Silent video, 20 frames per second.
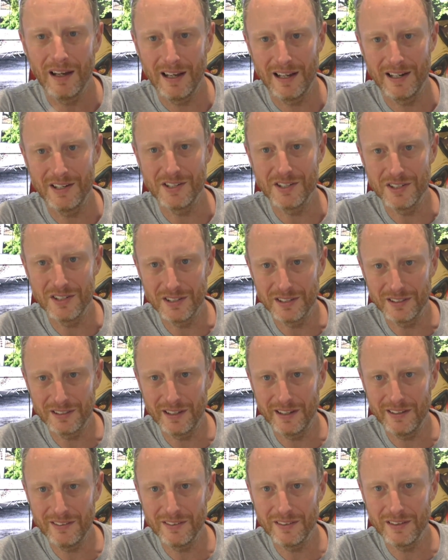And you didn't
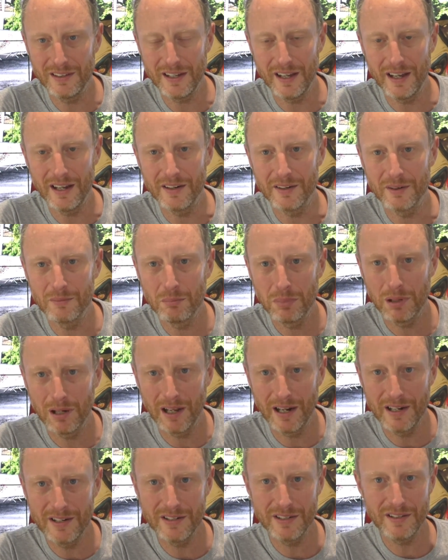get to the end.
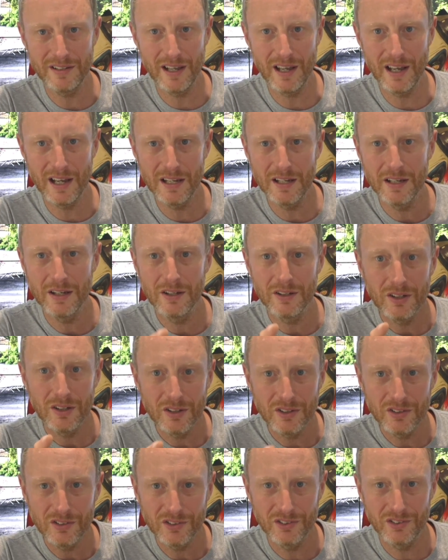Plan your day.
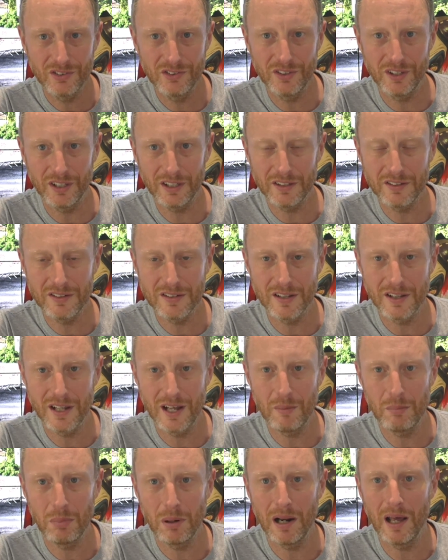Stick to
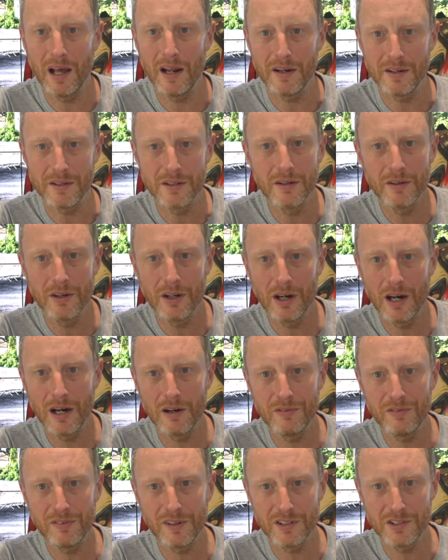that plan. You know how
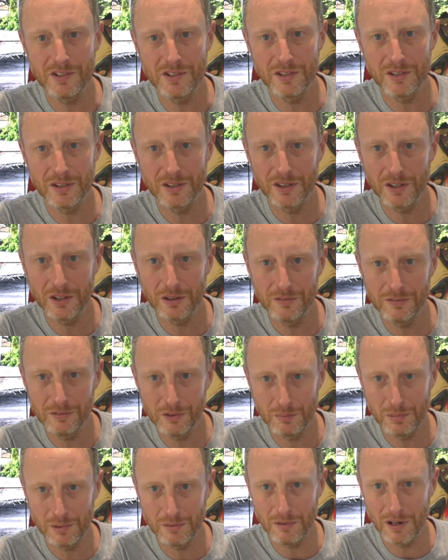fast you can
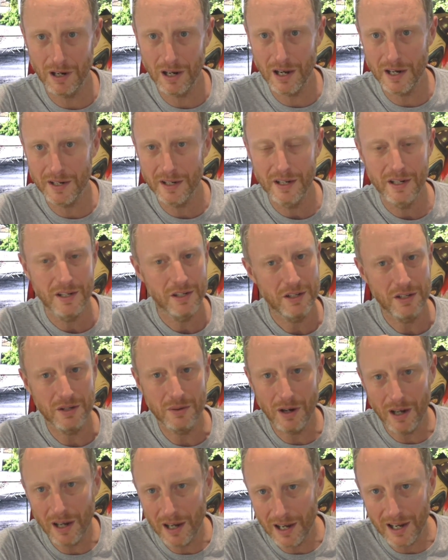comfortably ride.
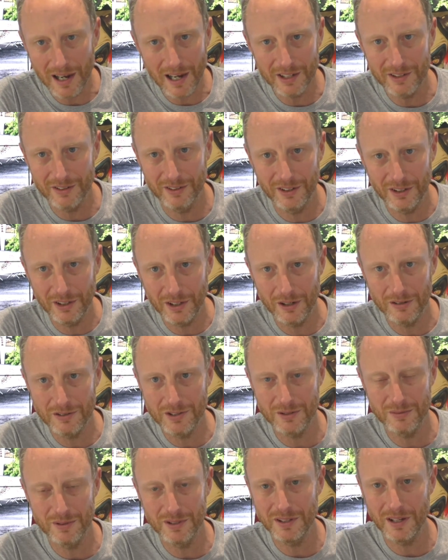You are going to go
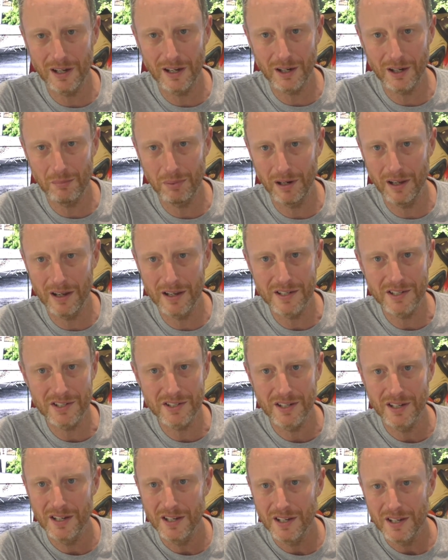to a dark place.
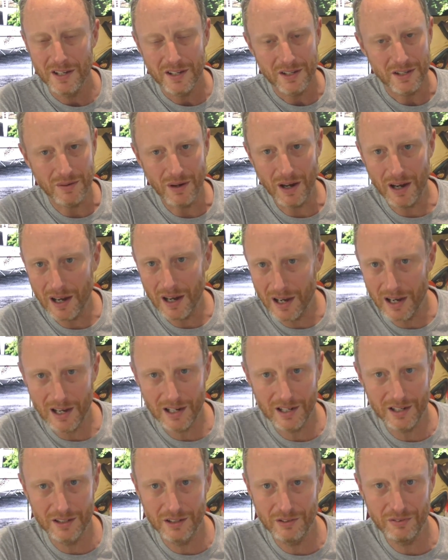You are
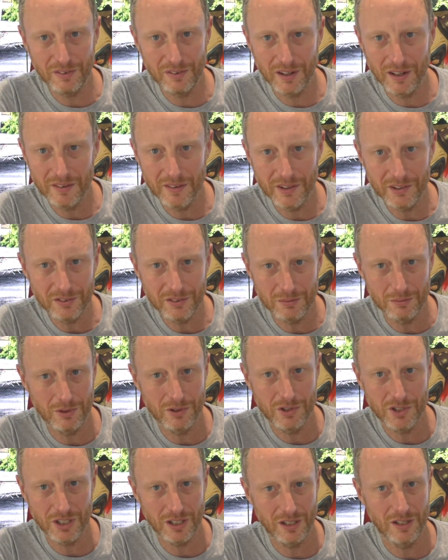going to find this the
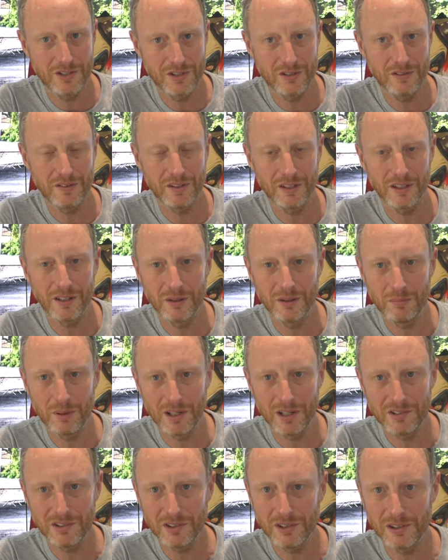most challenging thing on a
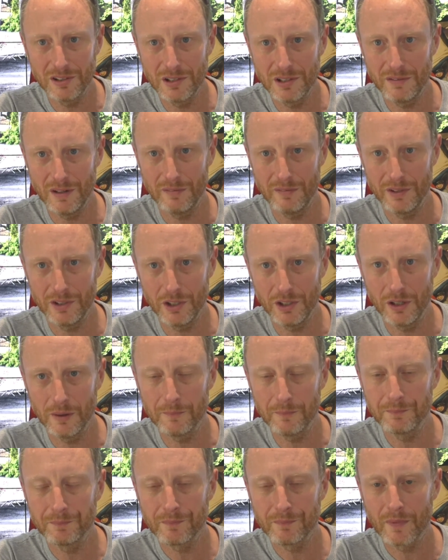bicycle you've ever
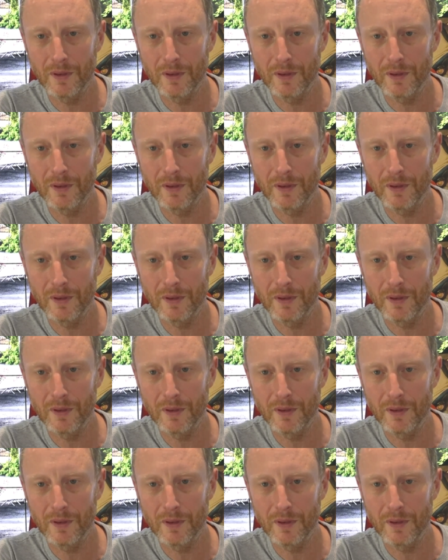done.